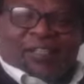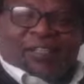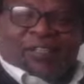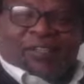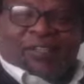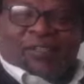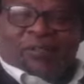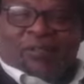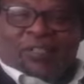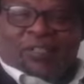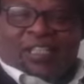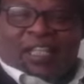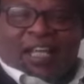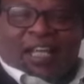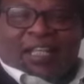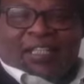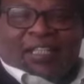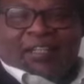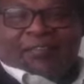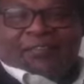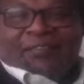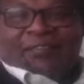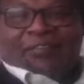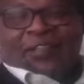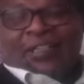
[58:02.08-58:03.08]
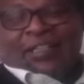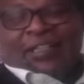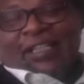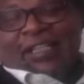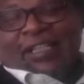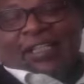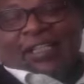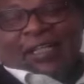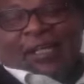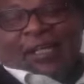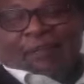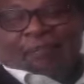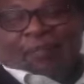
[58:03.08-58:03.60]
those are the
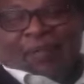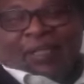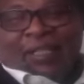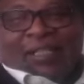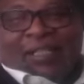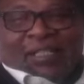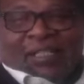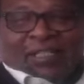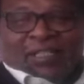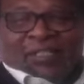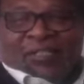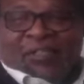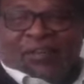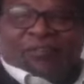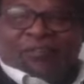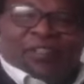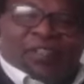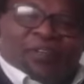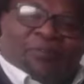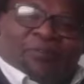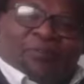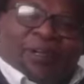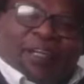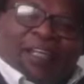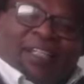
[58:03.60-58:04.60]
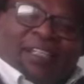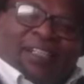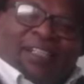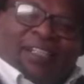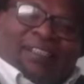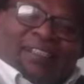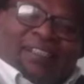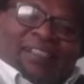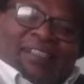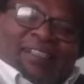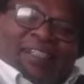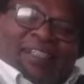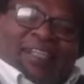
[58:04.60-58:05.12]
fashion capitals of the world.
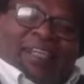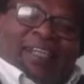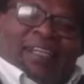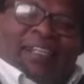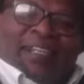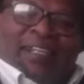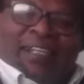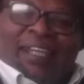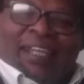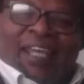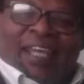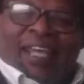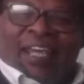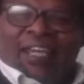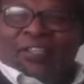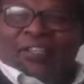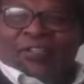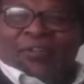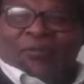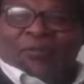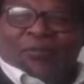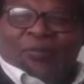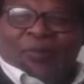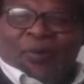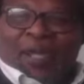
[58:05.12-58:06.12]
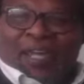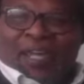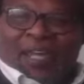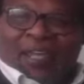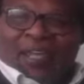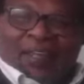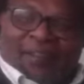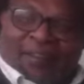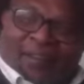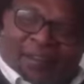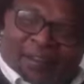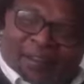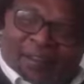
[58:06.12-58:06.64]
And there you
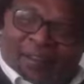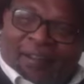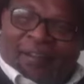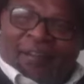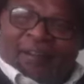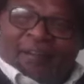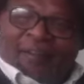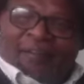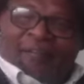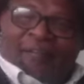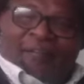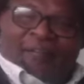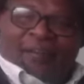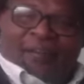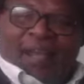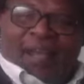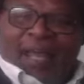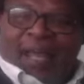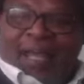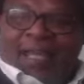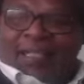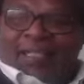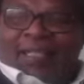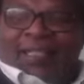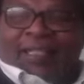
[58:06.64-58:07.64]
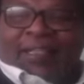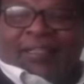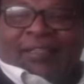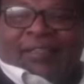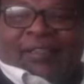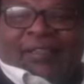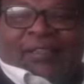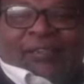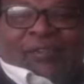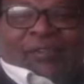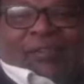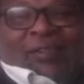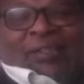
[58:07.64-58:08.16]
were
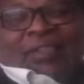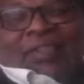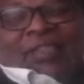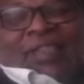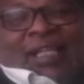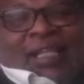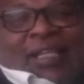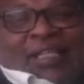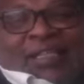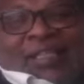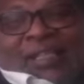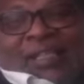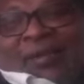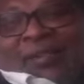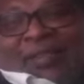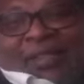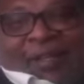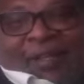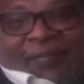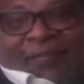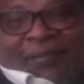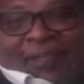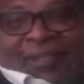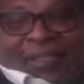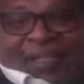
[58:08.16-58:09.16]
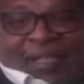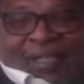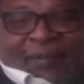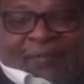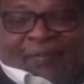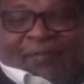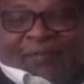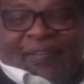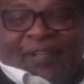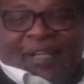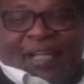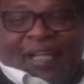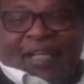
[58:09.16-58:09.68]
flying not just South
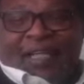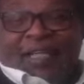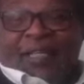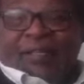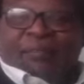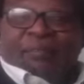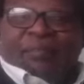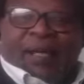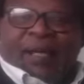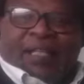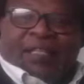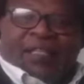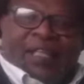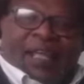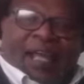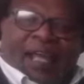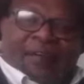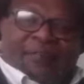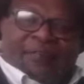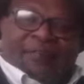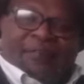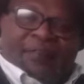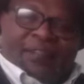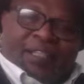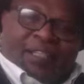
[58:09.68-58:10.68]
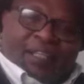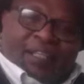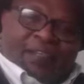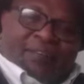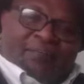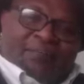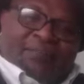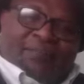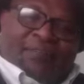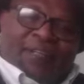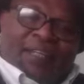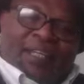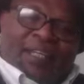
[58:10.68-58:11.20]
African flag, but the
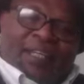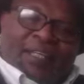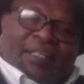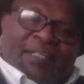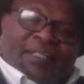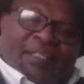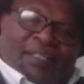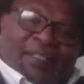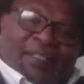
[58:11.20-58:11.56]
African flag.